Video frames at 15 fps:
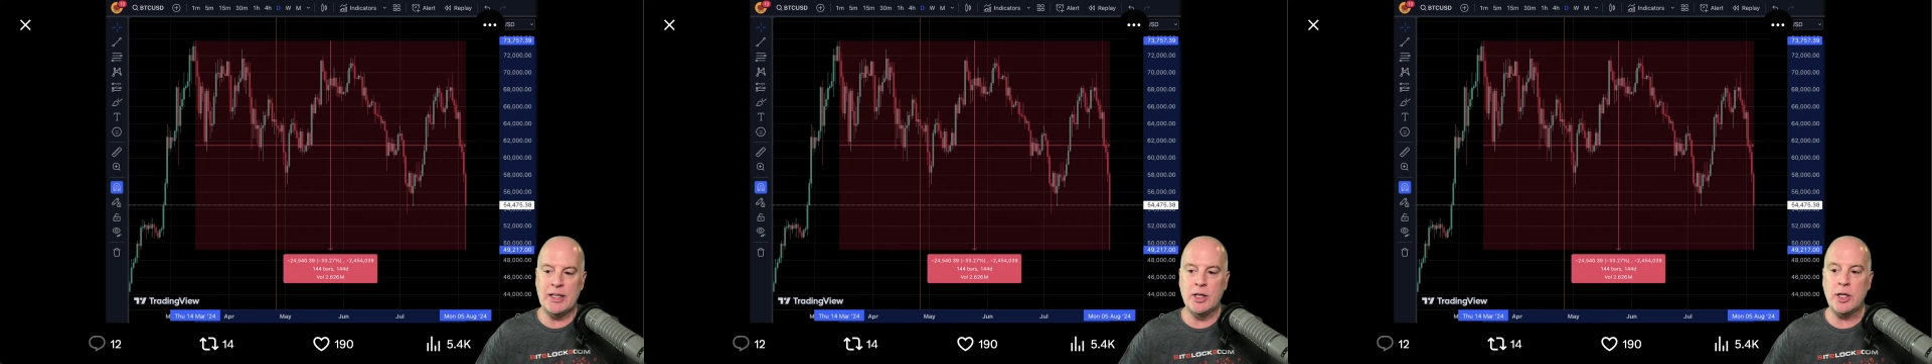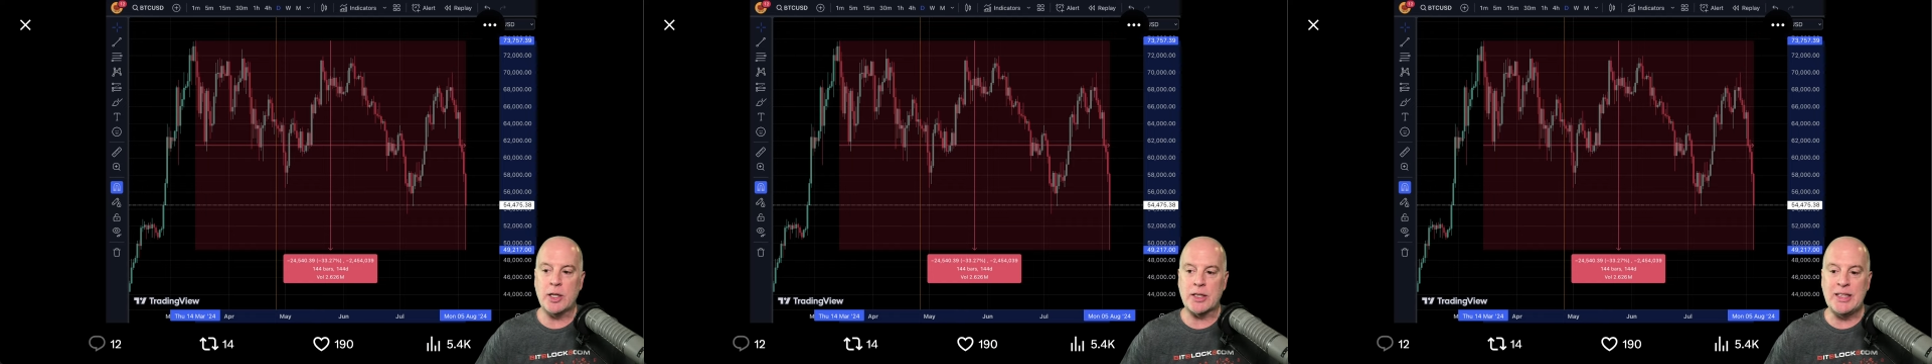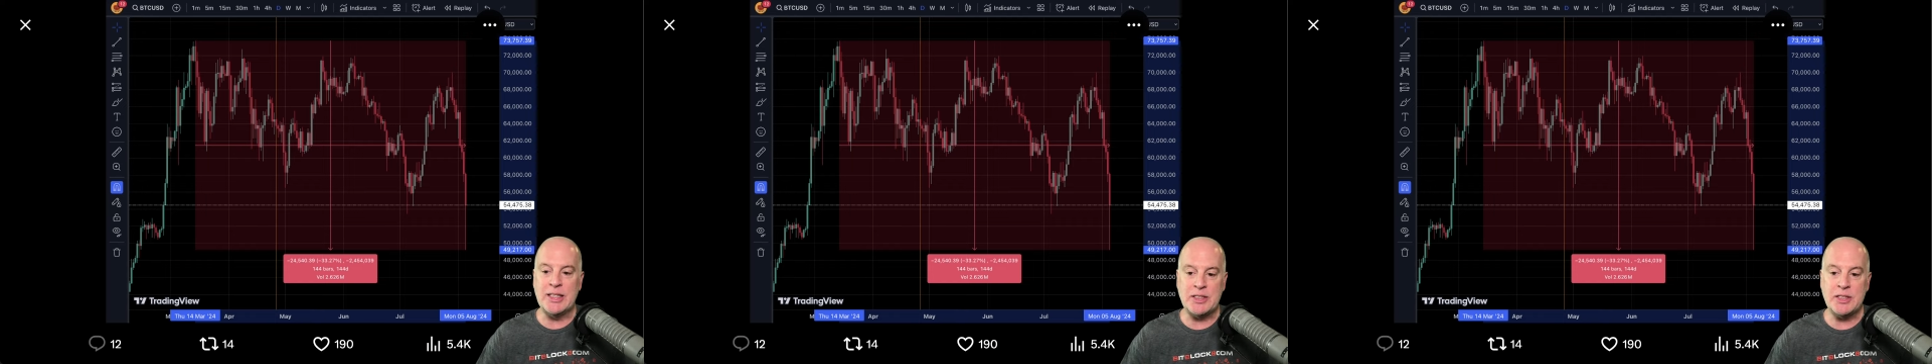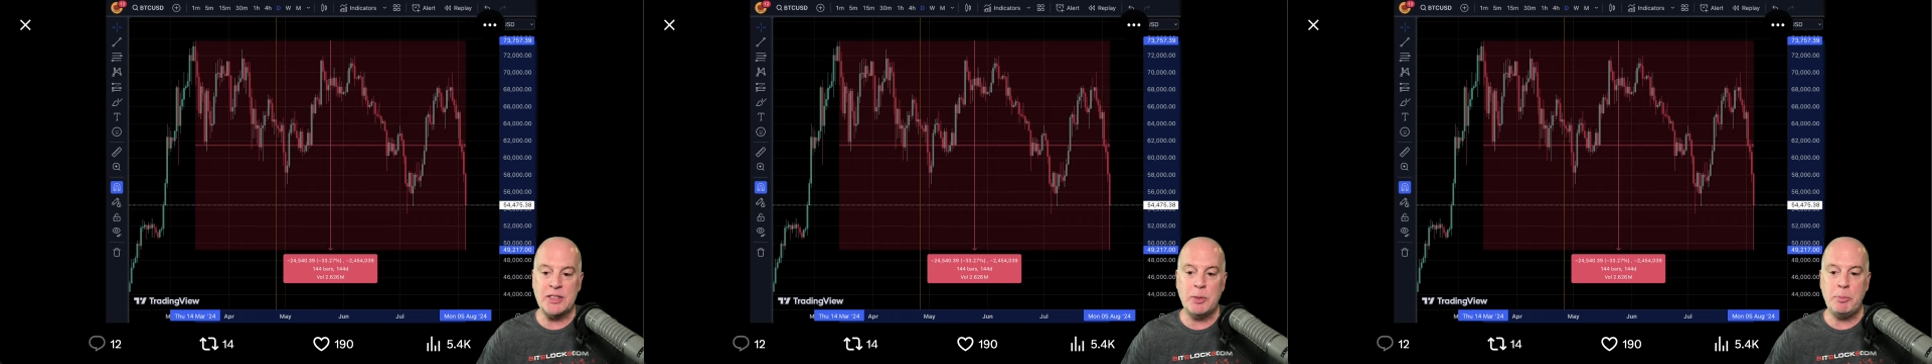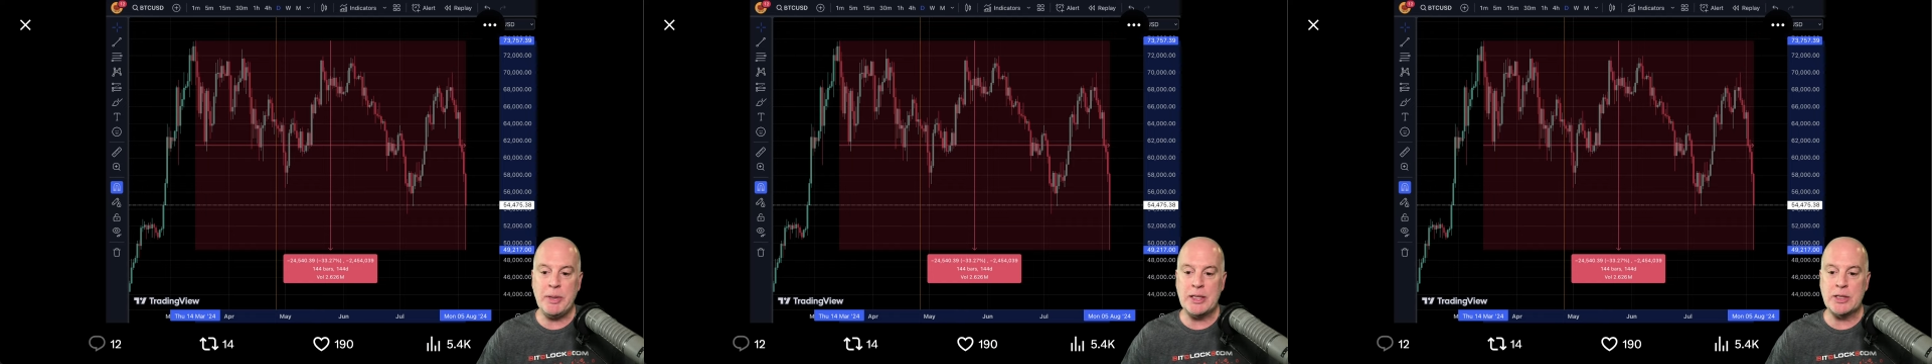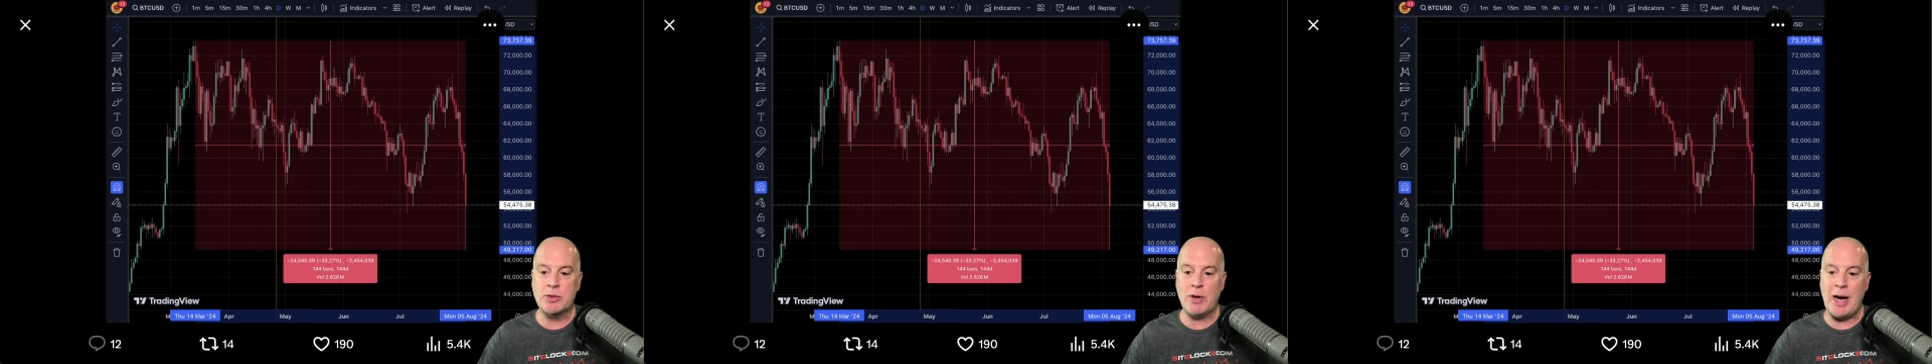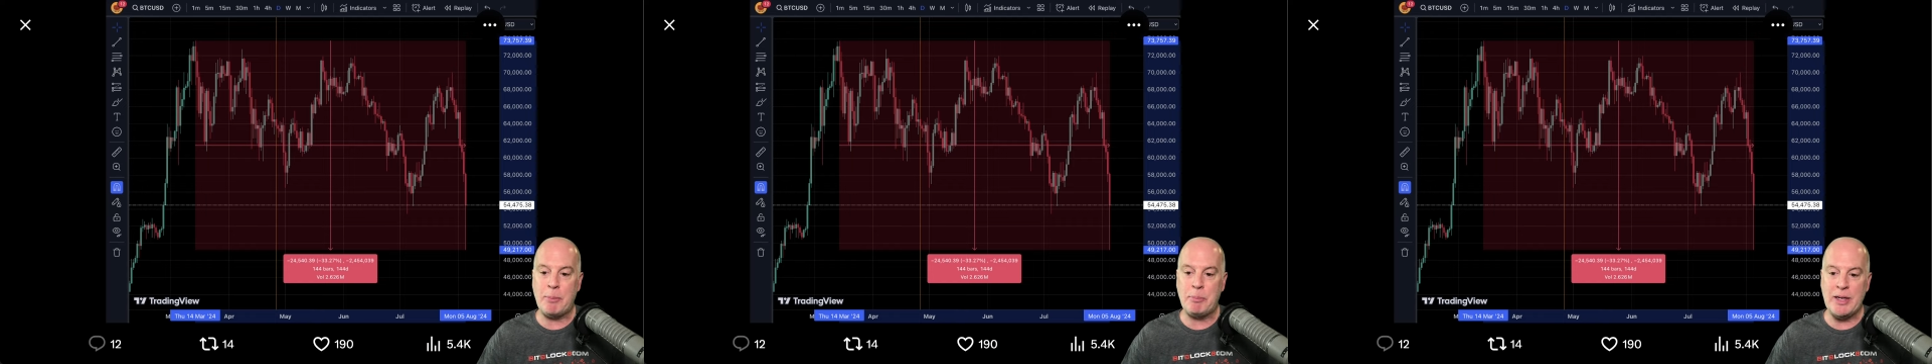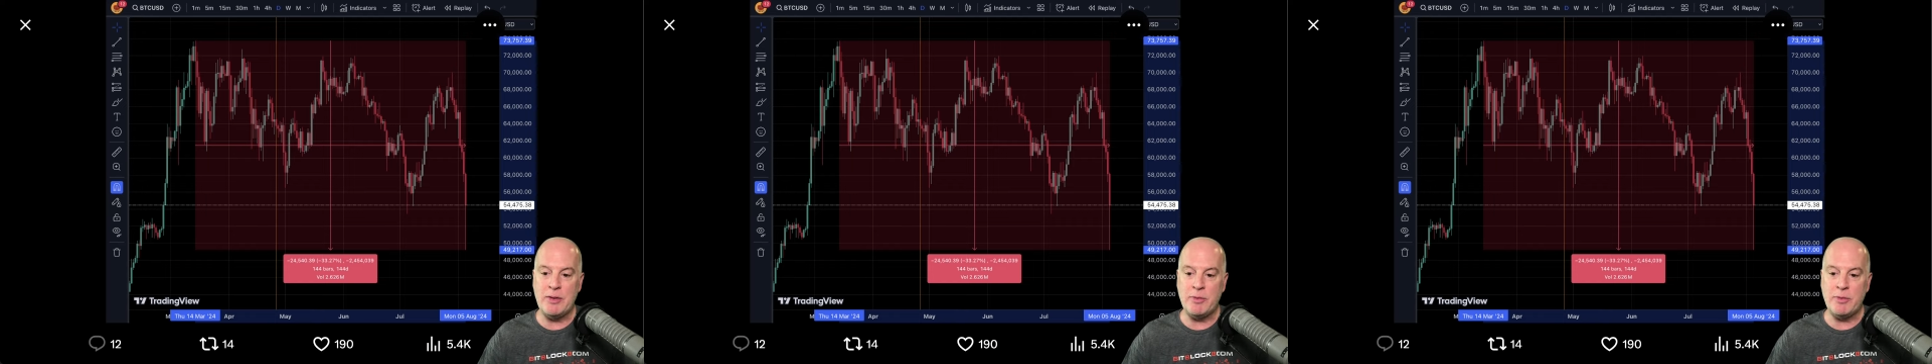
look, this is a big drop.